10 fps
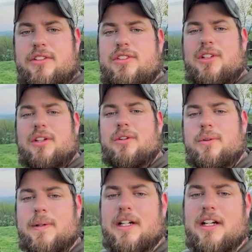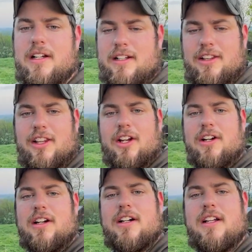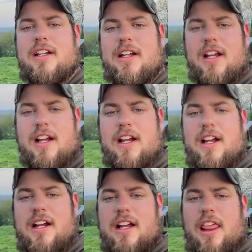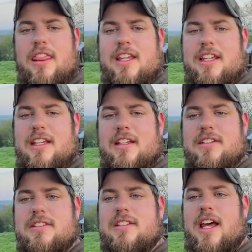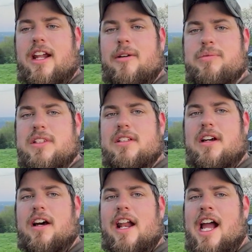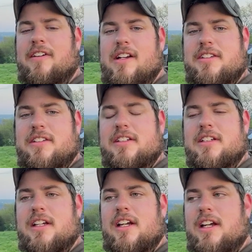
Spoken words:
to learn the setups on iRacing,